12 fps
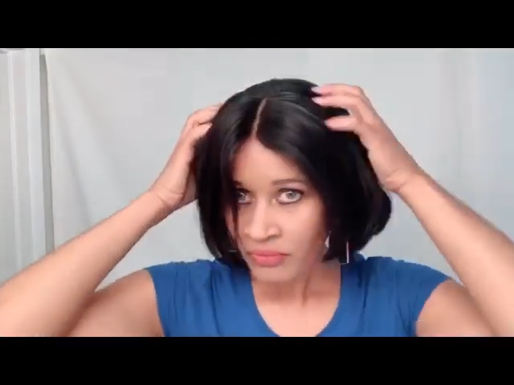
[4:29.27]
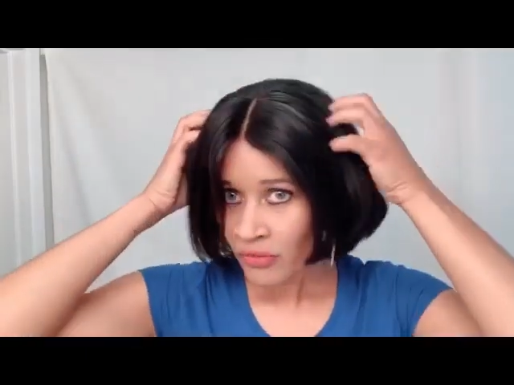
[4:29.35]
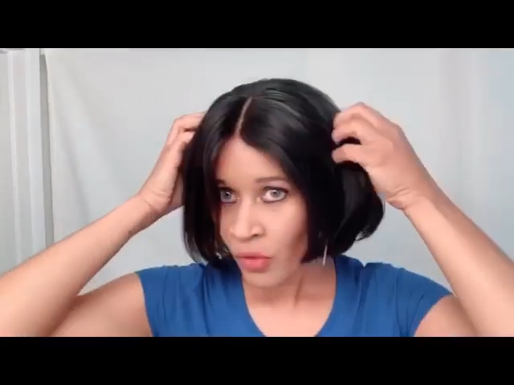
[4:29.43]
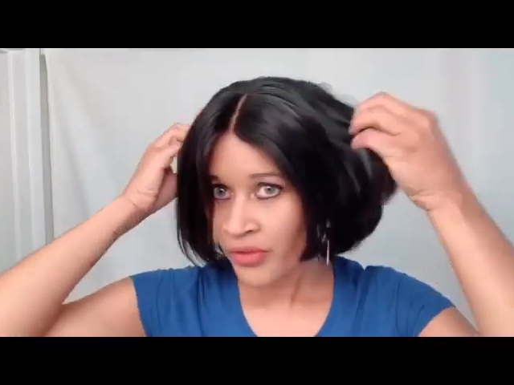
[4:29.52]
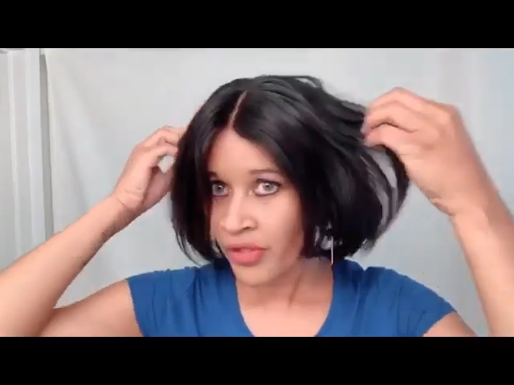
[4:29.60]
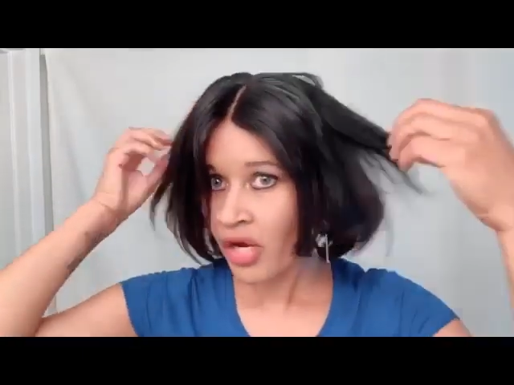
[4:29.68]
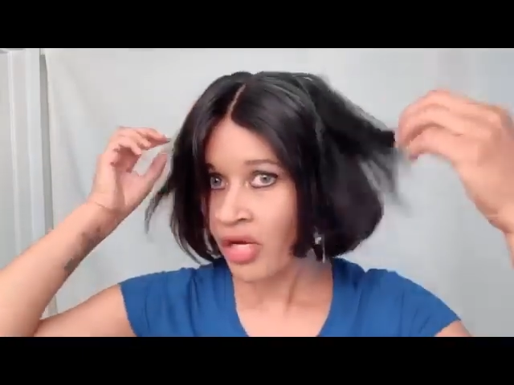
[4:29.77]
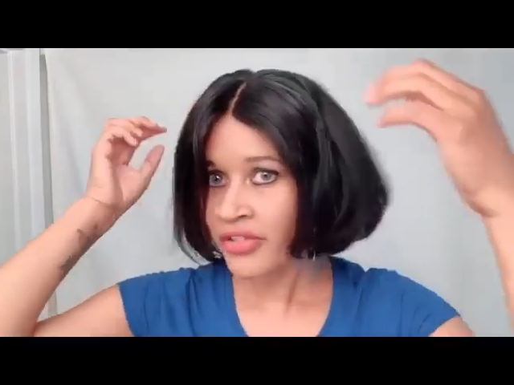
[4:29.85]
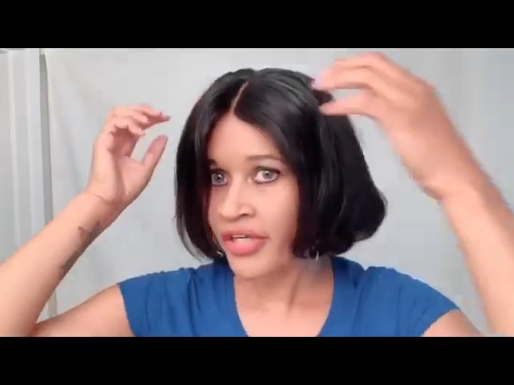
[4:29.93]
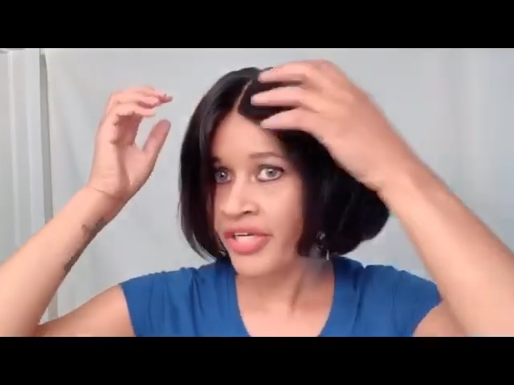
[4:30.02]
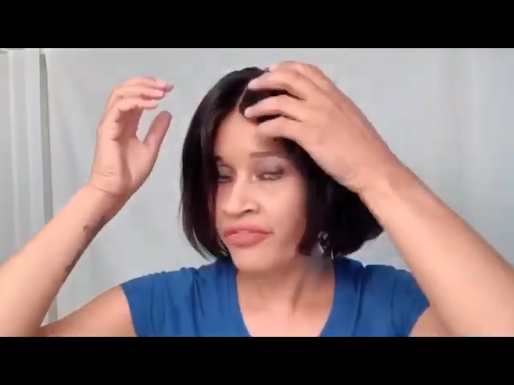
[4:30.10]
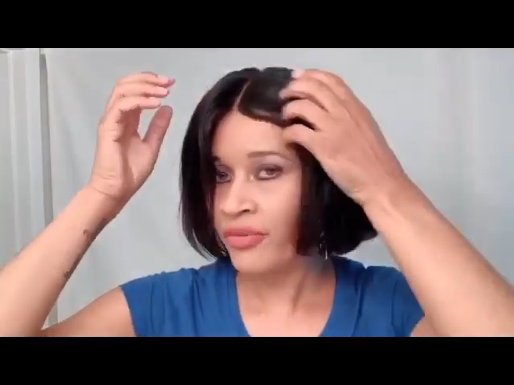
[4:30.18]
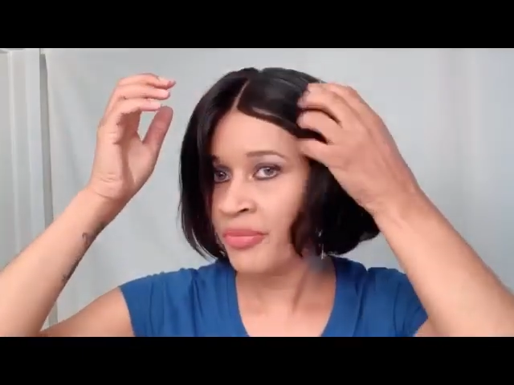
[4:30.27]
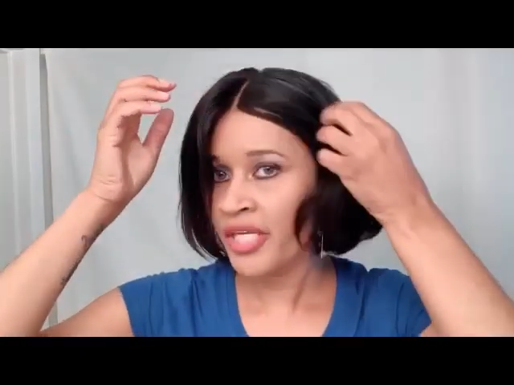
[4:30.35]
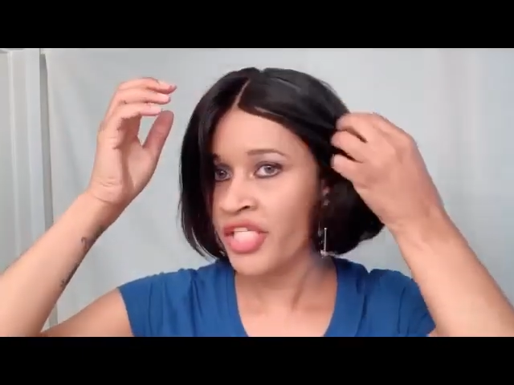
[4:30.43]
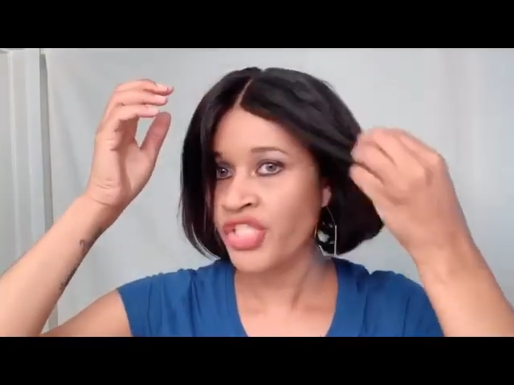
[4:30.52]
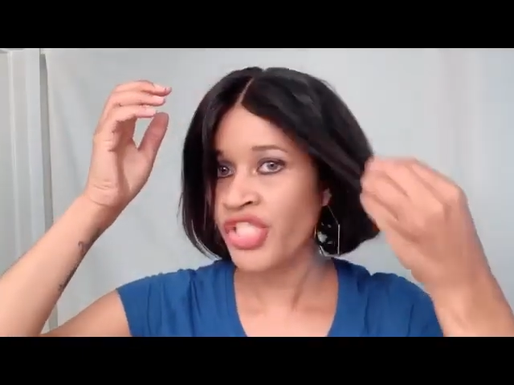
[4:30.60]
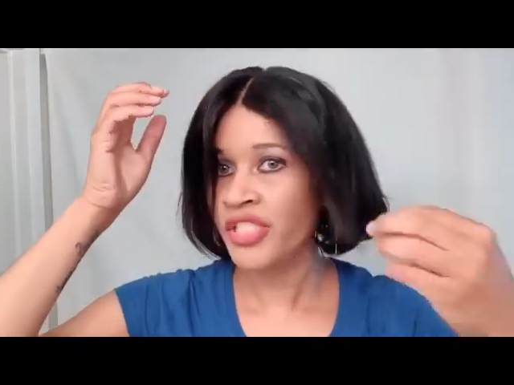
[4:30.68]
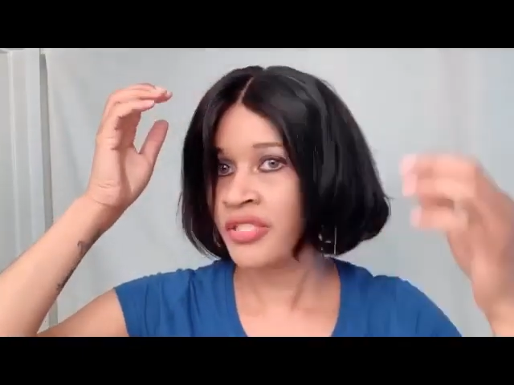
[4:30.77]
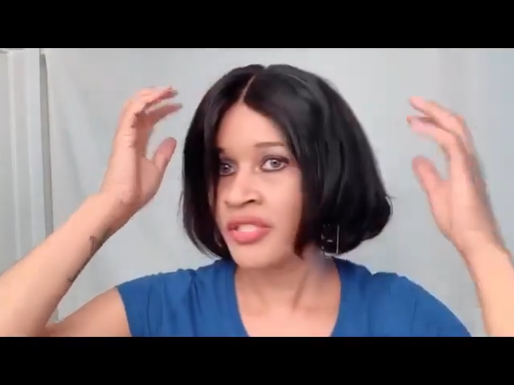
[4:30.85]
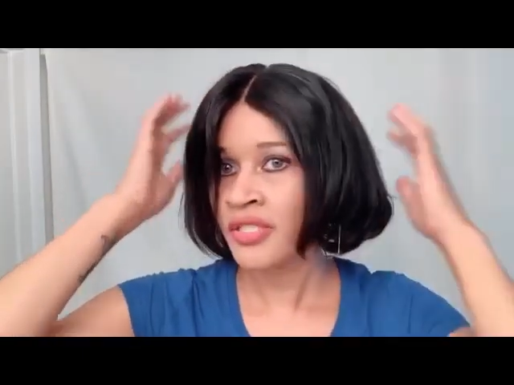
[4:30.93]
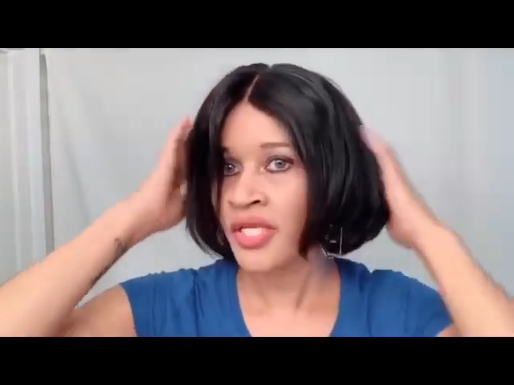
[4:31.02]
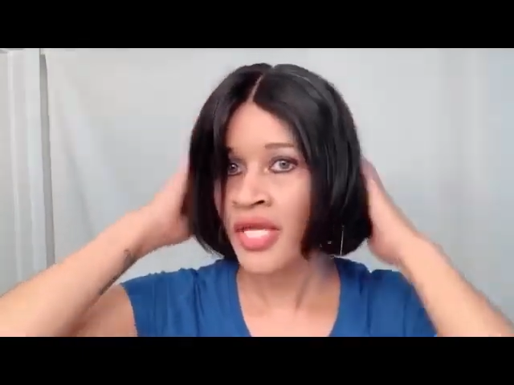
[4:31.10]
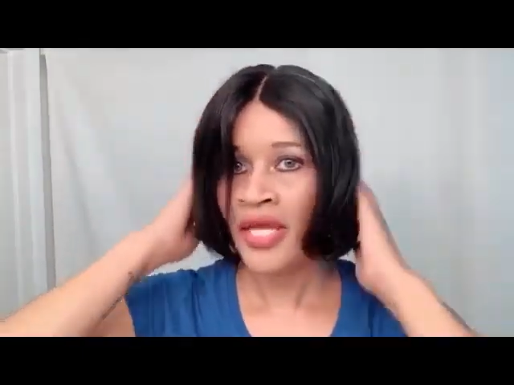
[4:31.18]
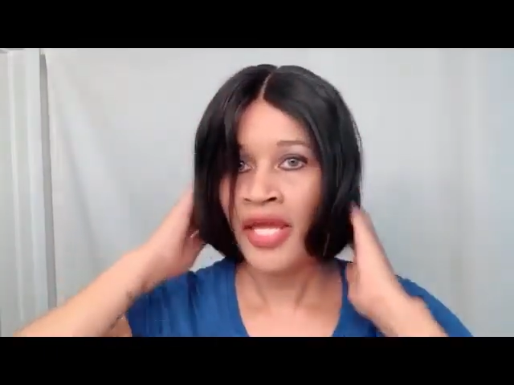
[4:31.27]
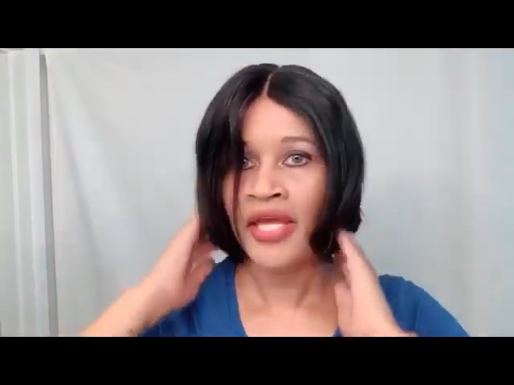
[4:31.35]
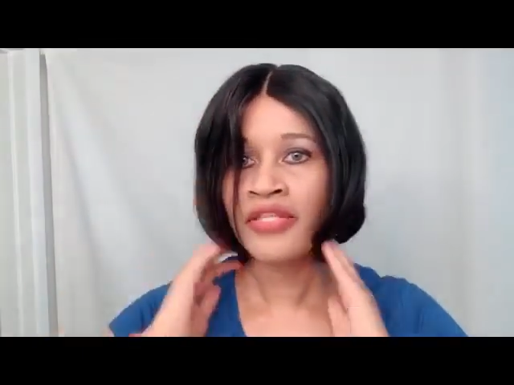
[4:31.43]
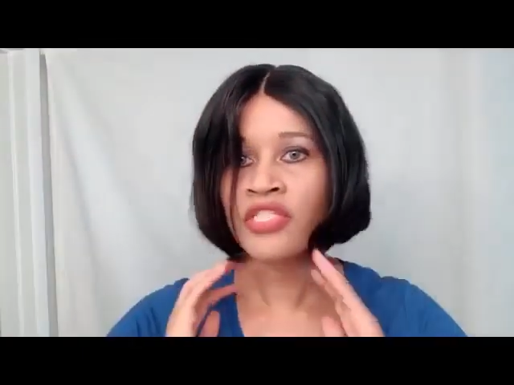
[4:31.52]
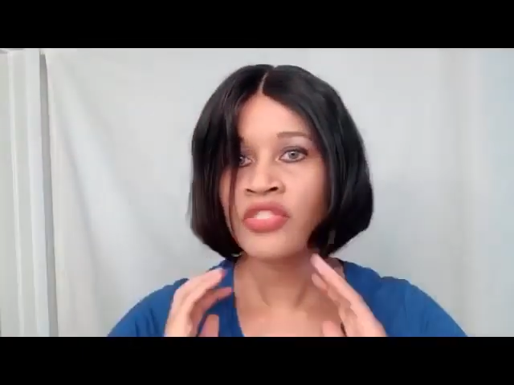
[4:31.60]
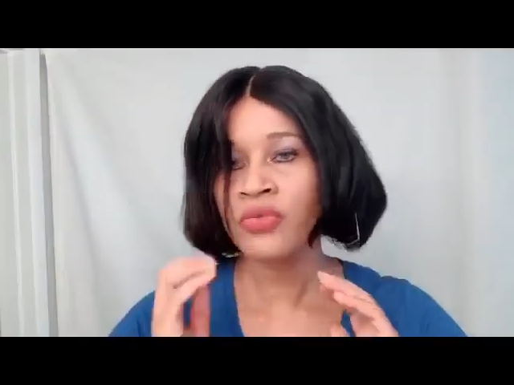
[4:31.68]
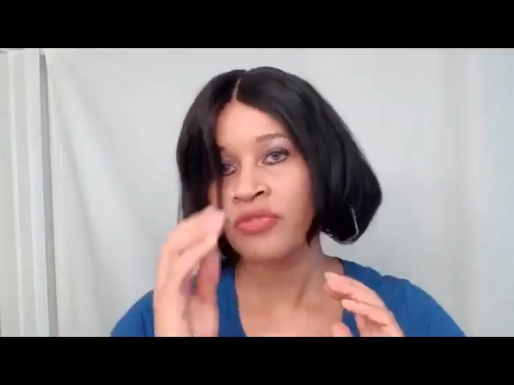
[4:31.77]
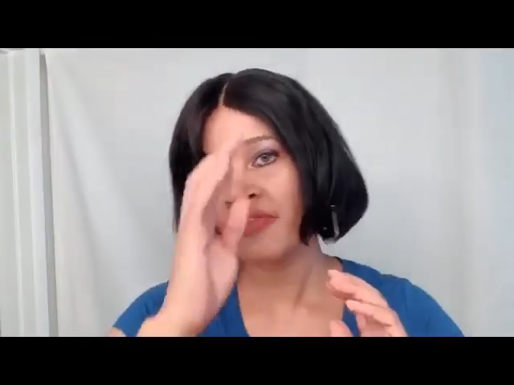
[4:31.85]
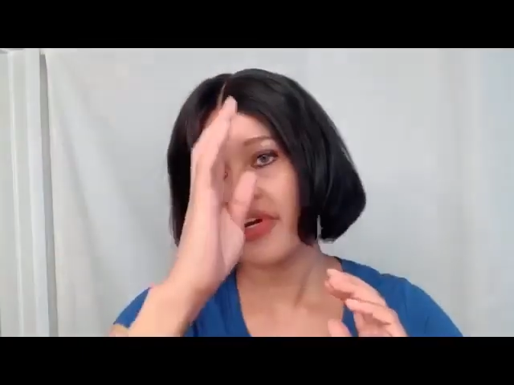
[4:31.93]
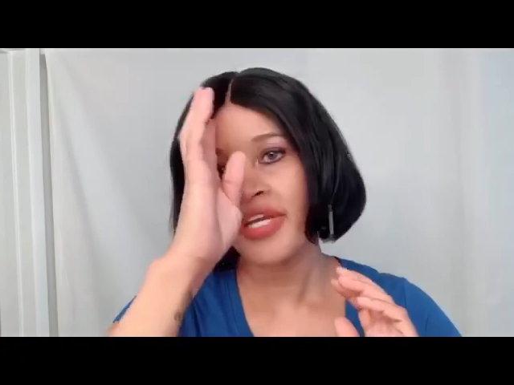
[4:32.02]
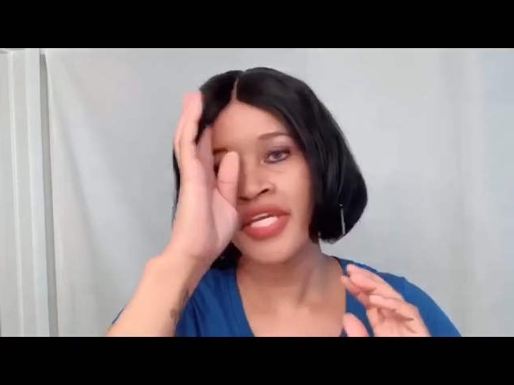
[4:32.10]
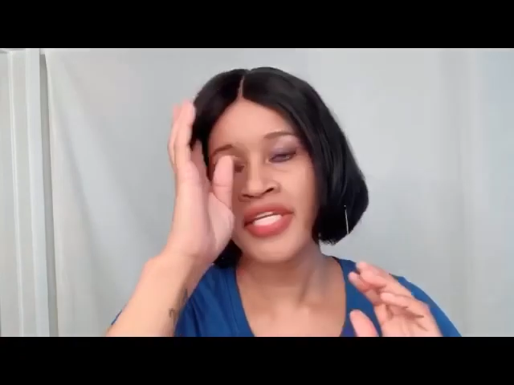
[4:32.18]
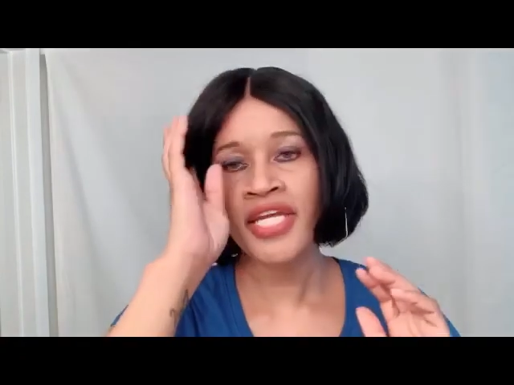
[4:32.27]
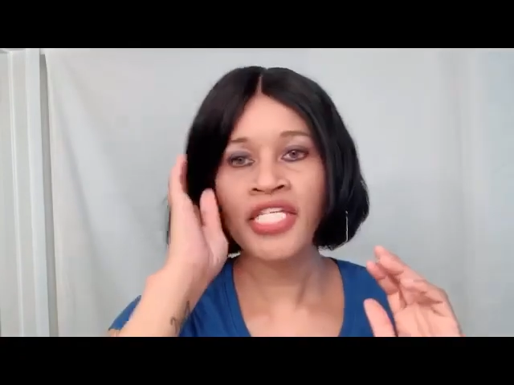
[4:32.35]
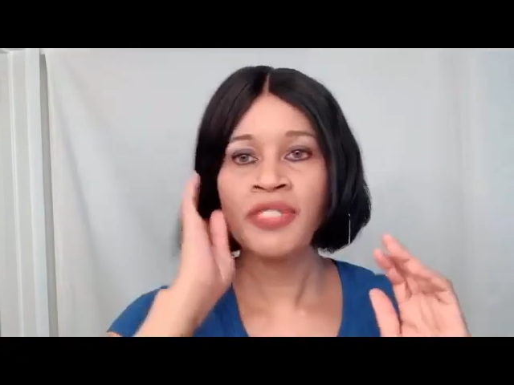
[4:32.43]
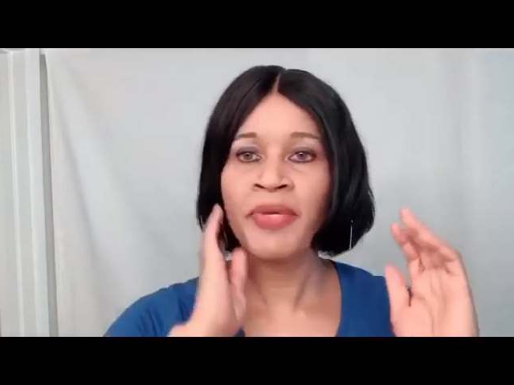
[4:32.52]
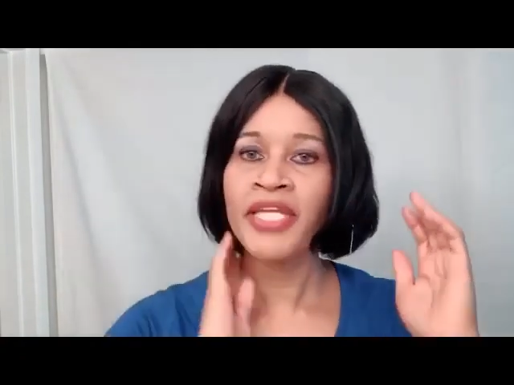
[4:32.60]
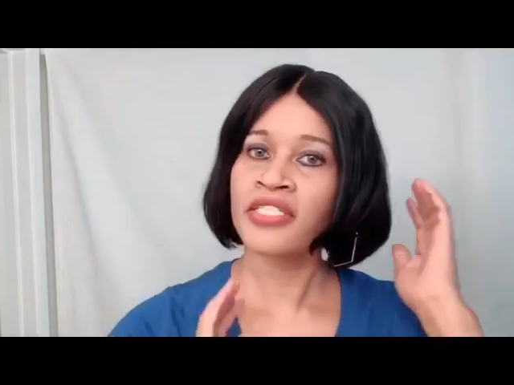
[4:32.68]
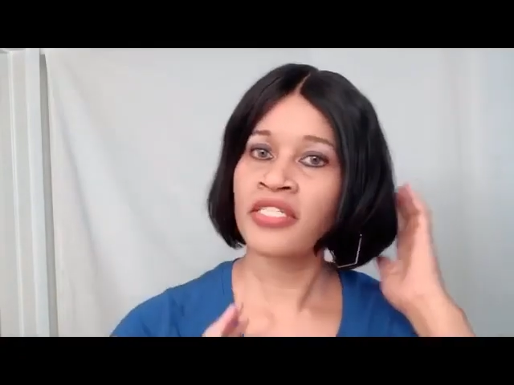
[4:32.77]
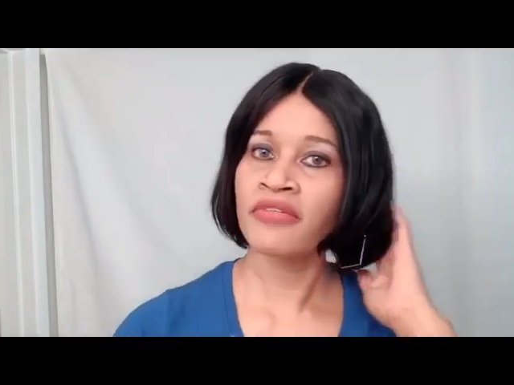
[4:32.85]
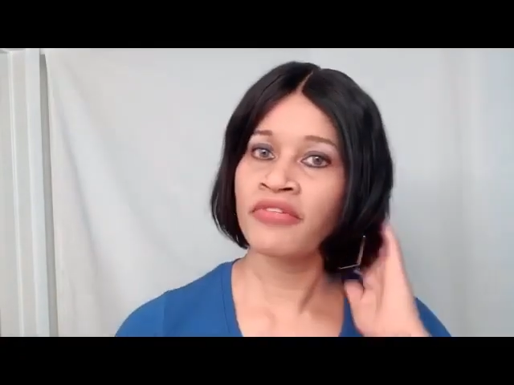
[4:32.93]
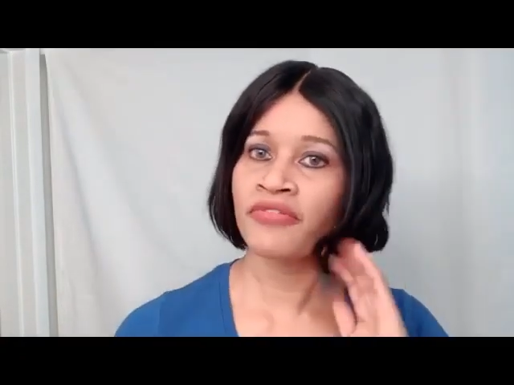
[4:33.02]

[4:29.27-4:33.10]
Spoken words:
with all their information. And this was very inexpensive.